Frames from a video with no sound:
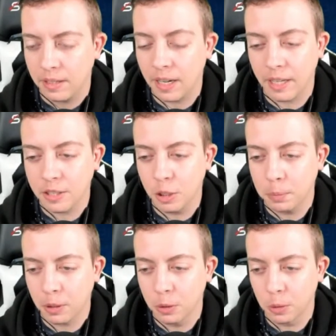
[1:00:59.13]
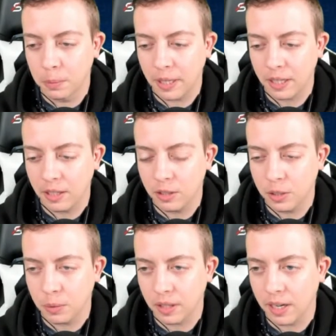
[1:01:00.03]
Yeah, that's super cool, Bree, that you're
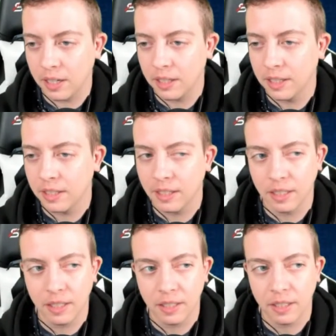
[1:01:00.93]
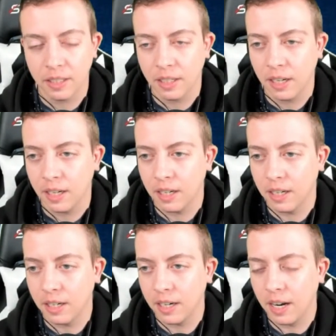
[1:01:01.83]
doing that.
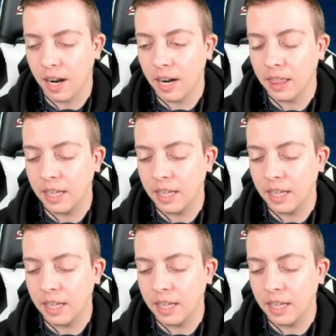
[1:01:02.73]
Uh, and I